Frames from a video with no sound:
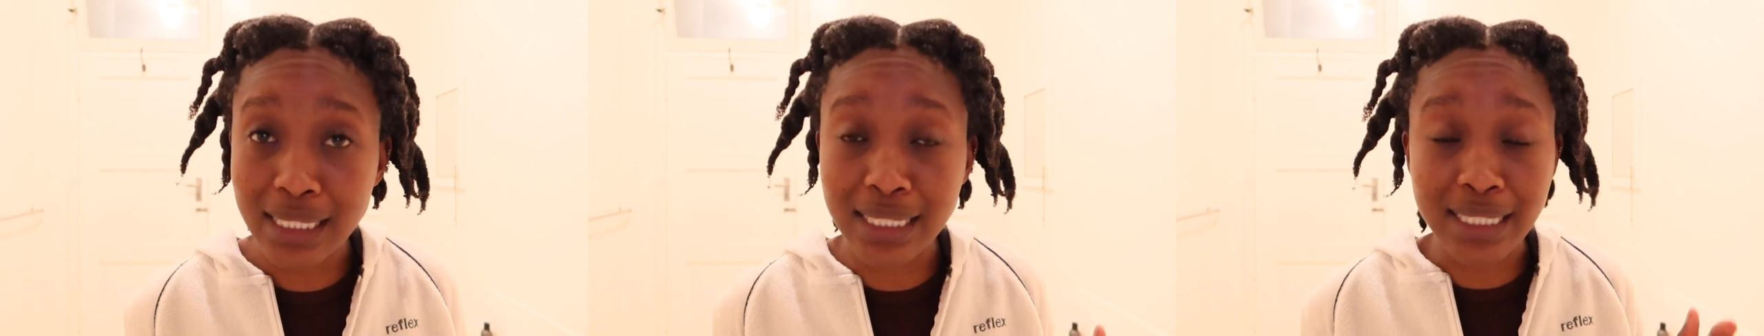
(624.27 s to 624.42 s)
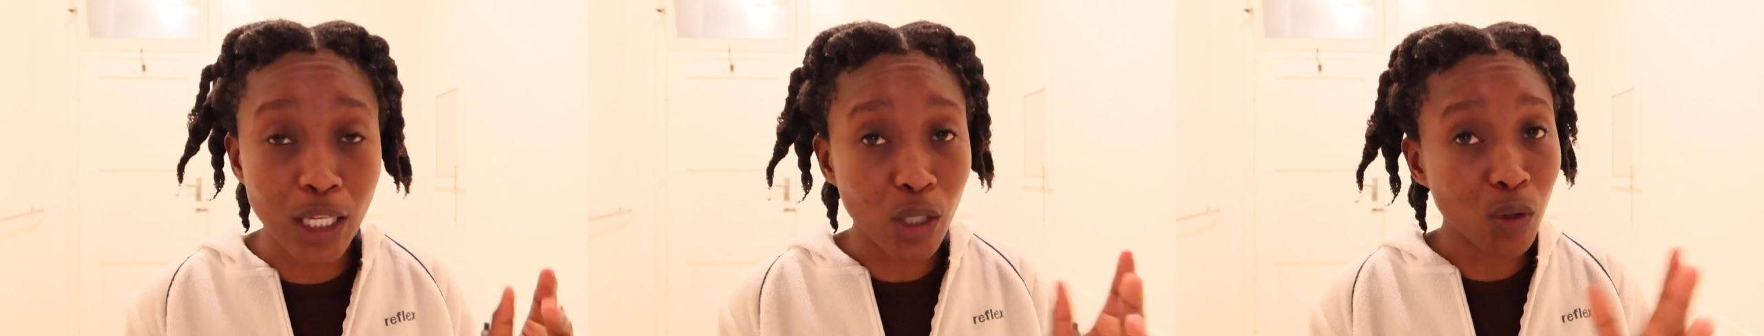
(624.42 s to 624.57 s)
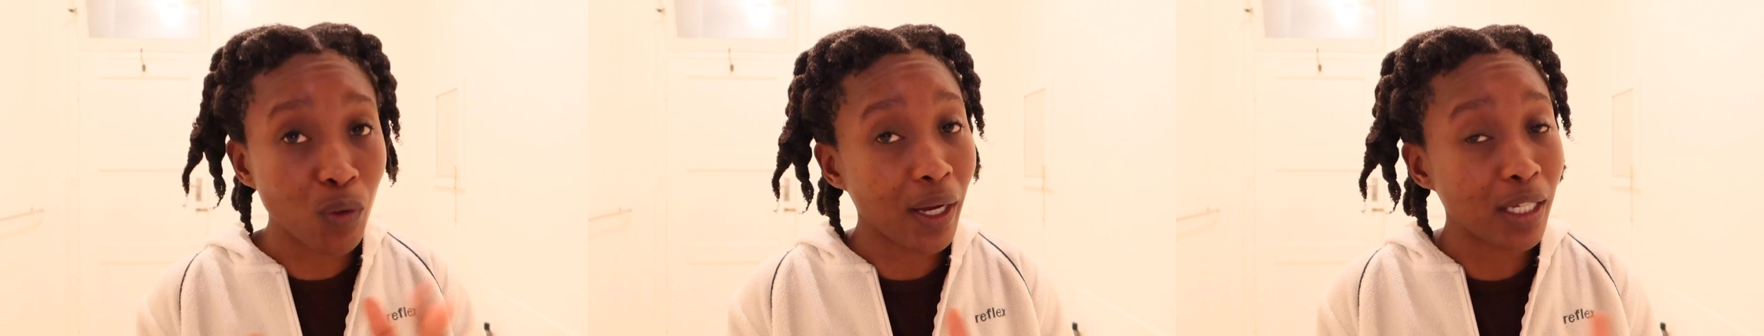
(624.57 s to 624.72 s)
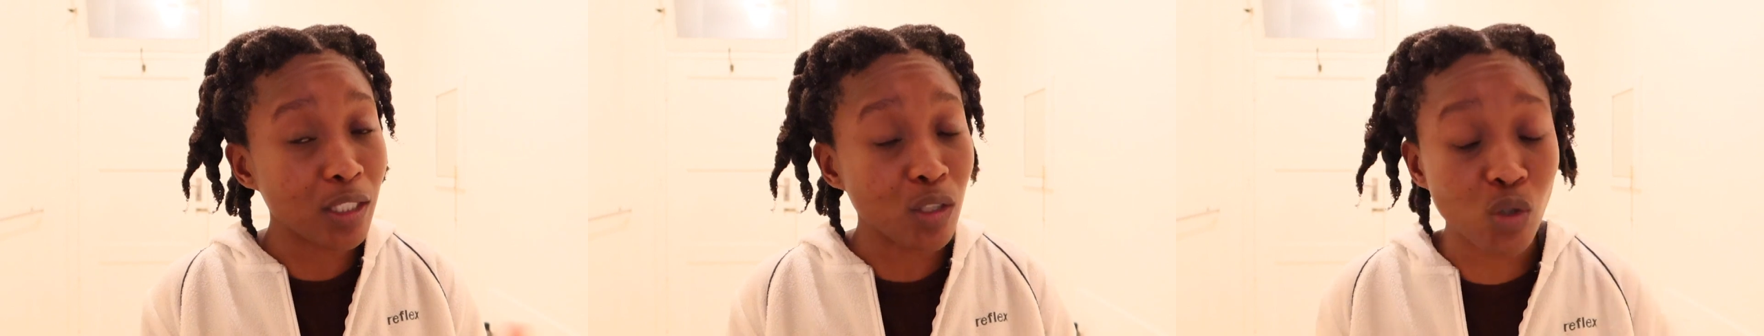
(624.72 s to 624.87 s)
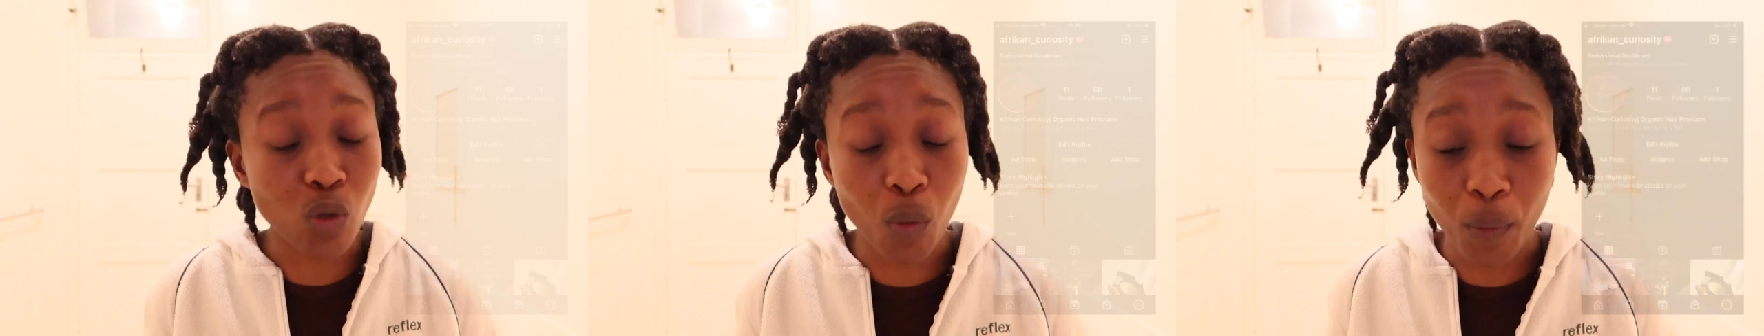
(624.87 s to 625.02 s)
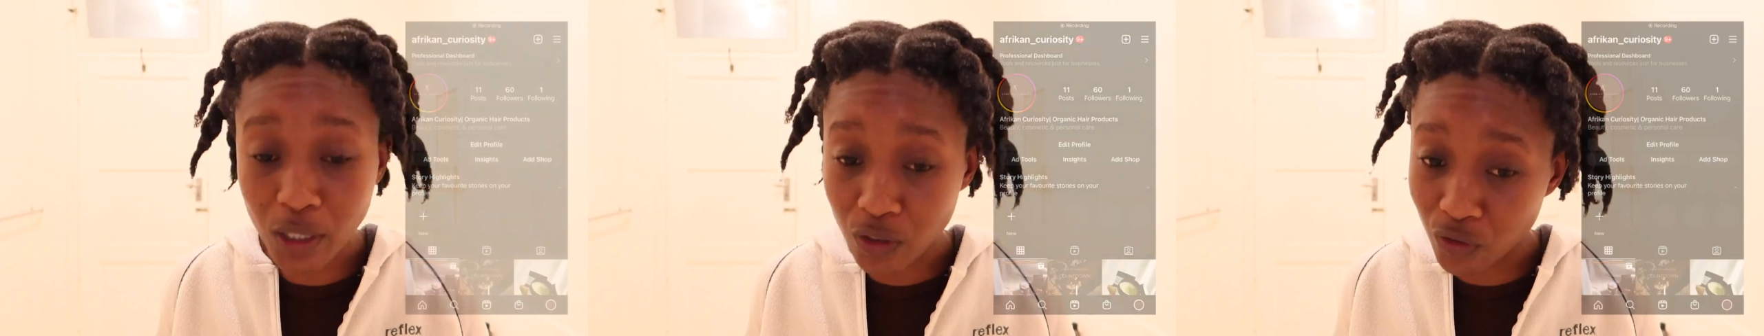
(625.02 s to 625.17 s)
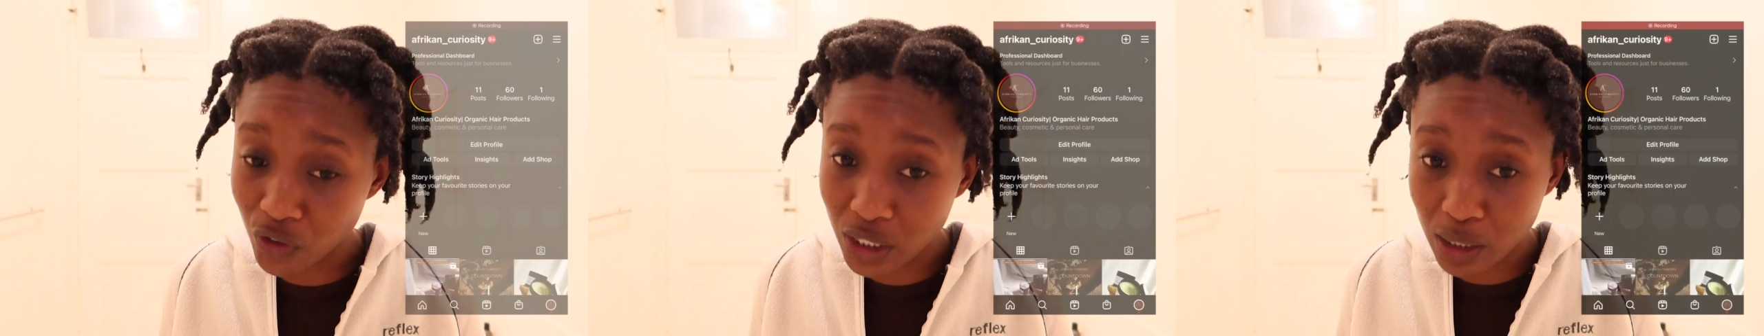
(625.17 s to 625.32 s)
Thank you guys so
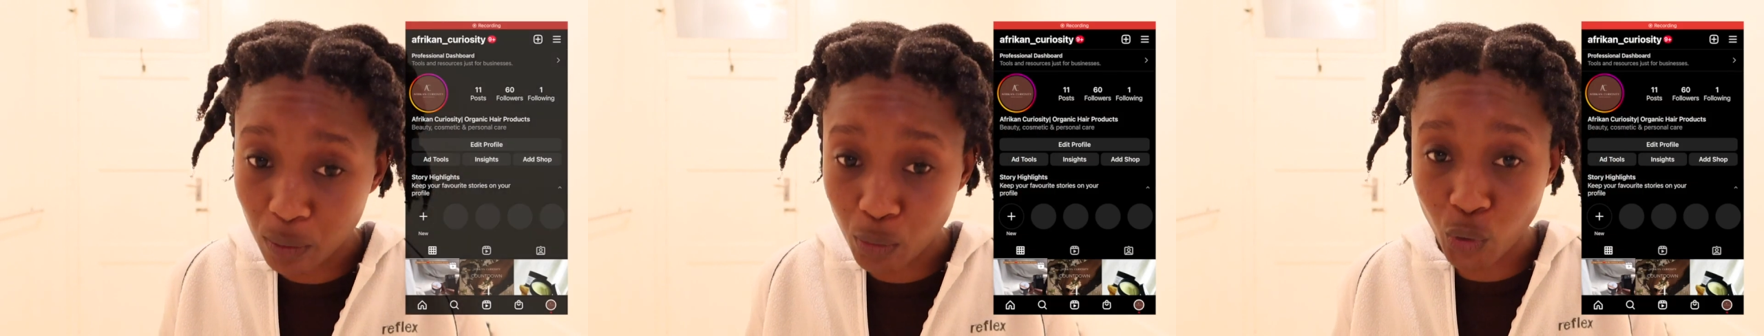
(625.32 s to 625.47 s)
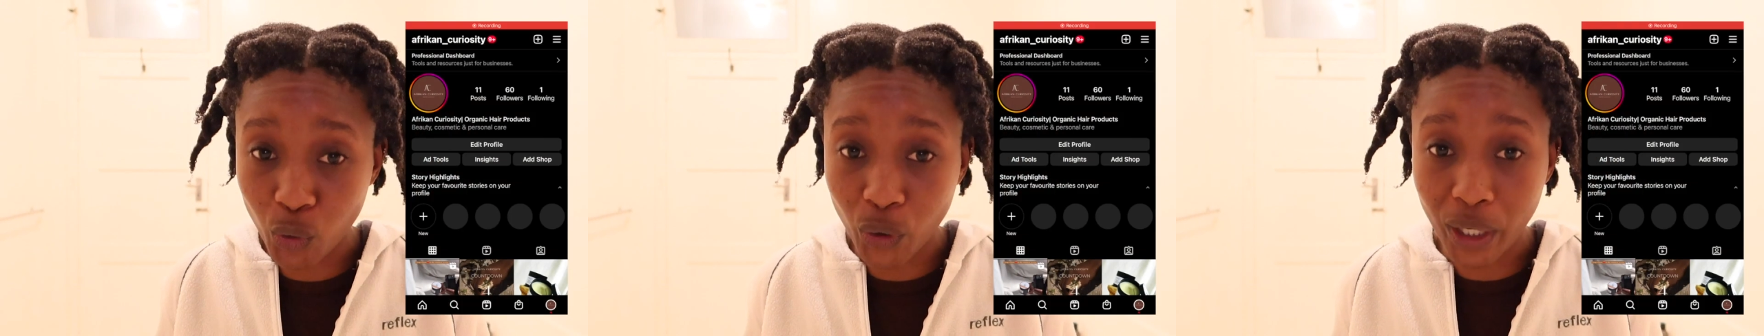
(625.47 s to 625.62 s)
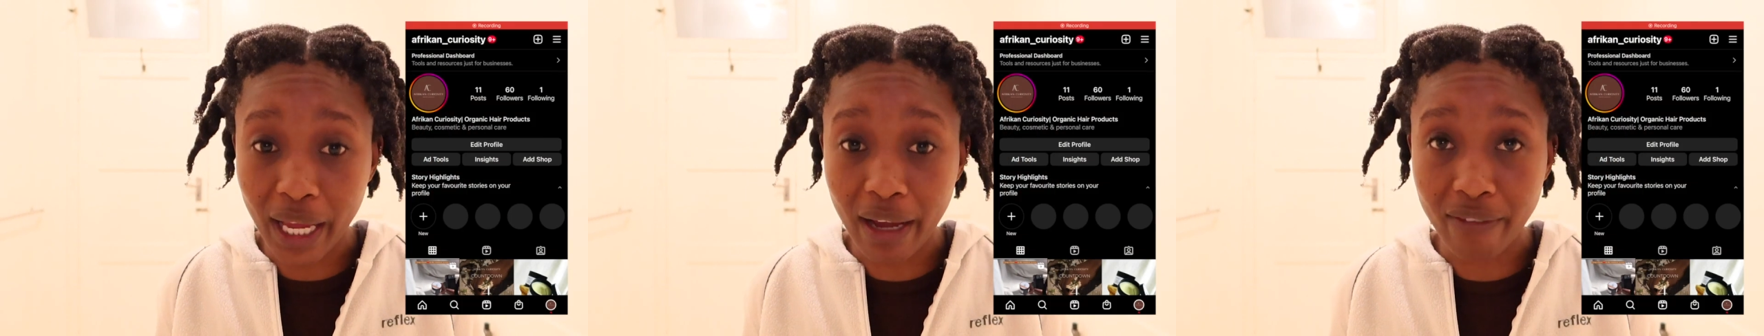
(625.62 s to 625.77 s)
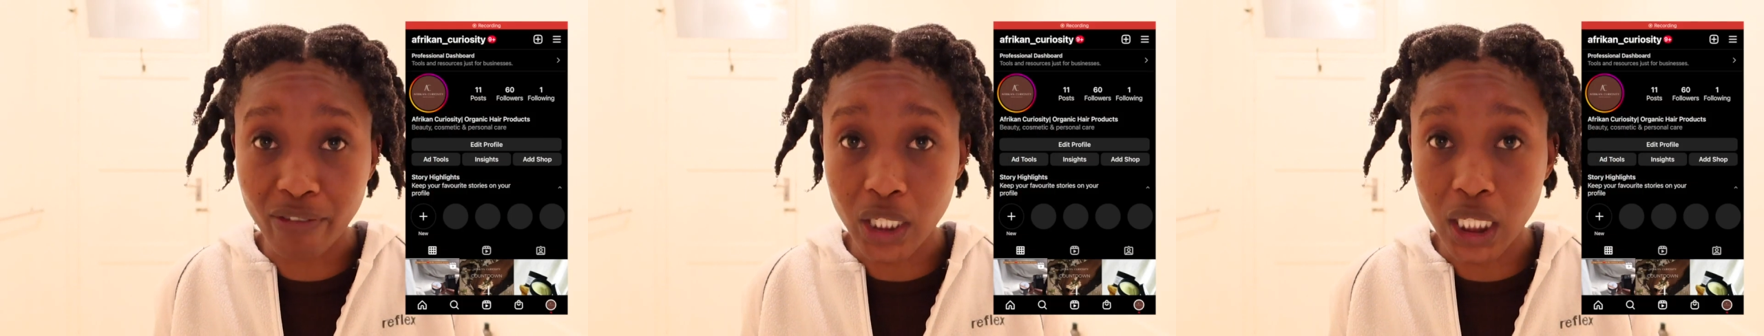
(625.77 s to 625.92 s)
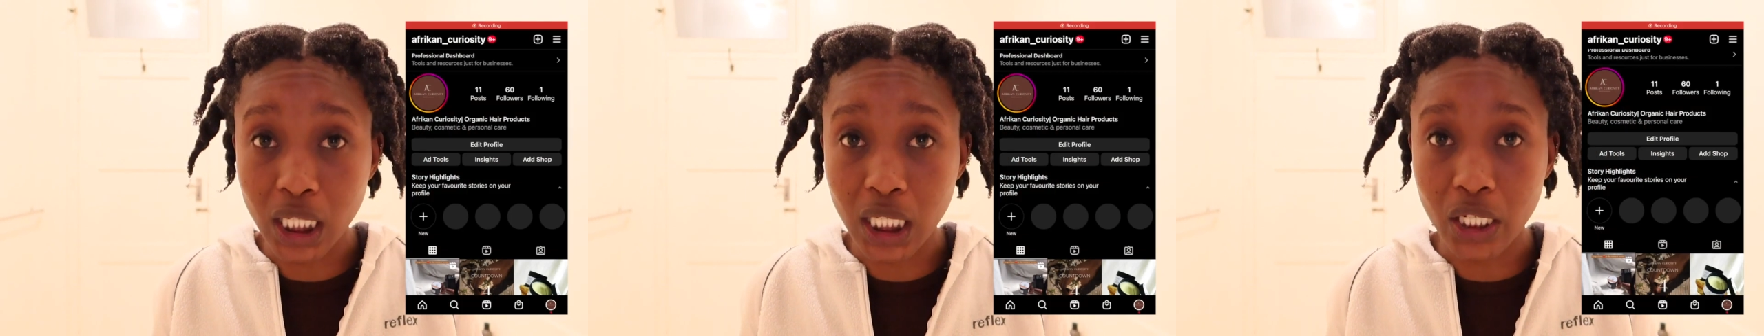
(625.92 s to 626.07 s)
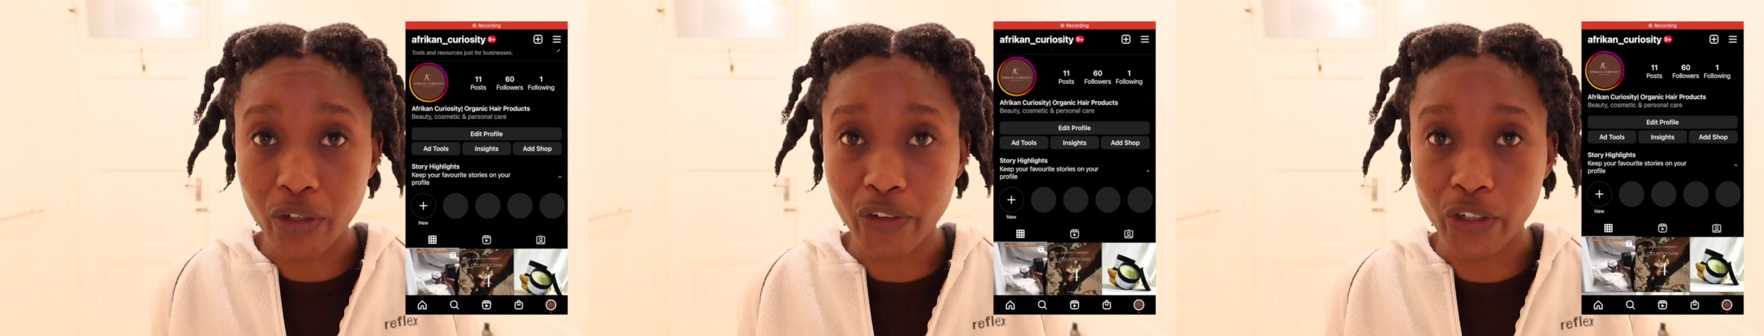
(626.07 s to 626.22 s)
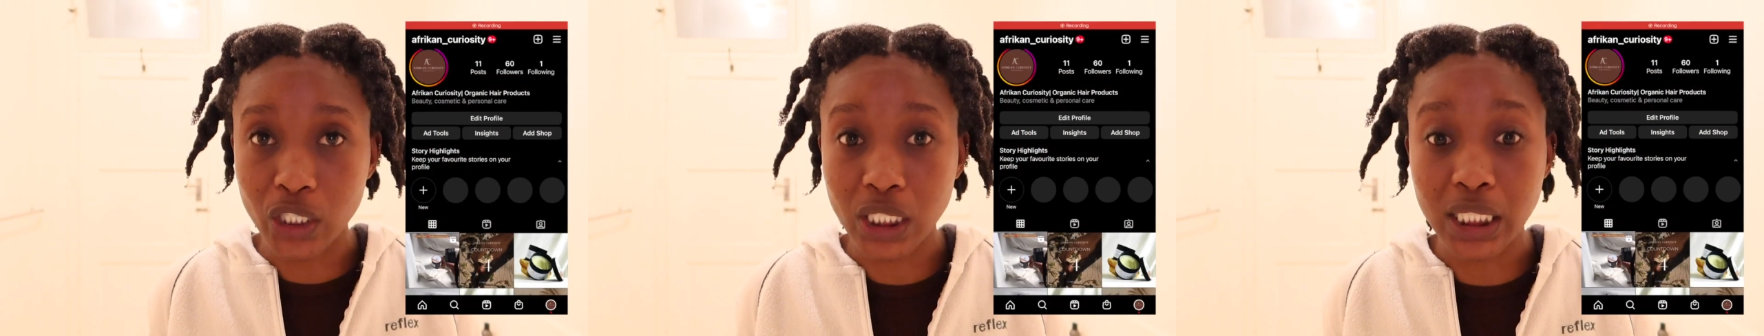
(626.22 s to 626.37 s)
much for supporting African
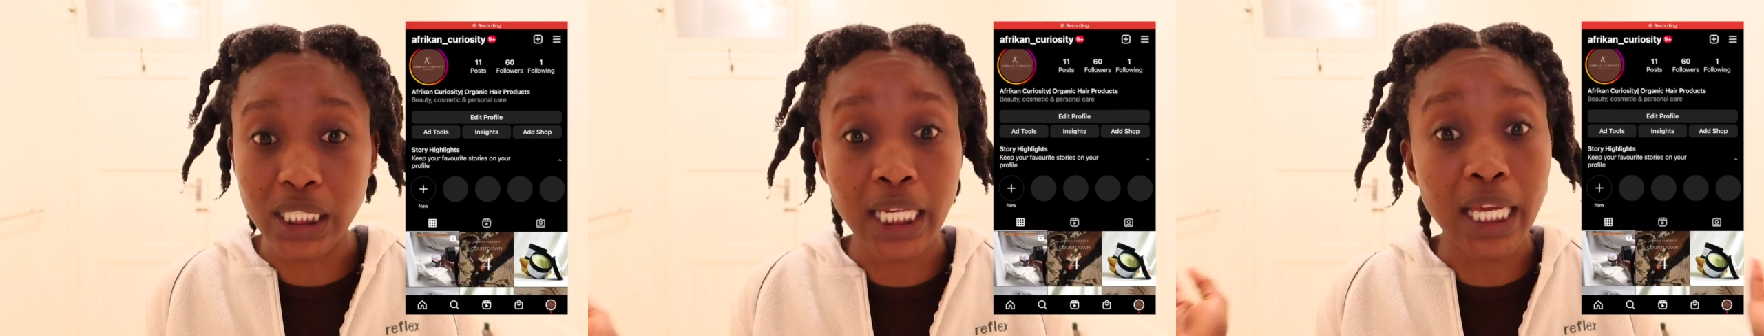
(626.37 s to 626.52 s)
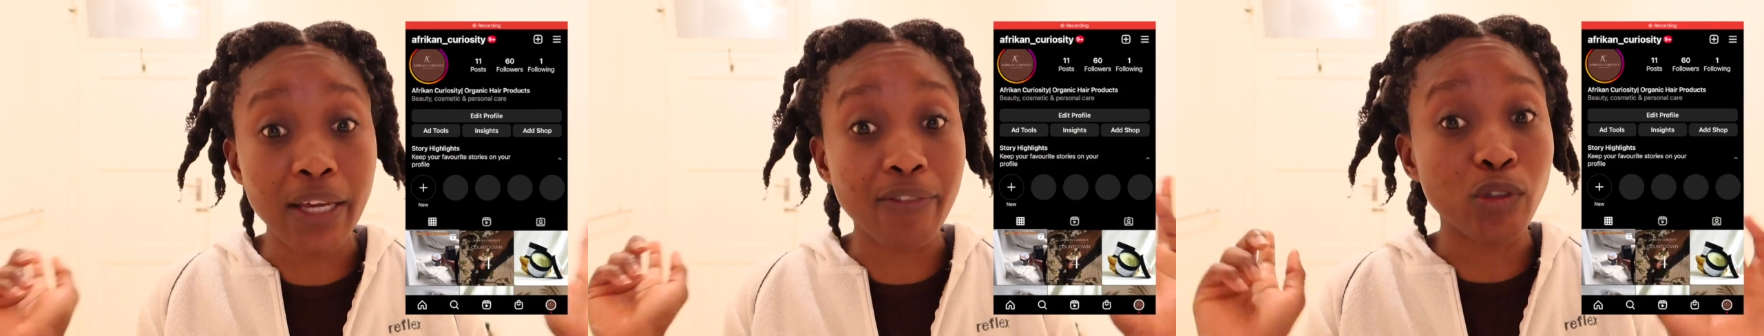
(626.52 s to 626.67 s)
Curiosity.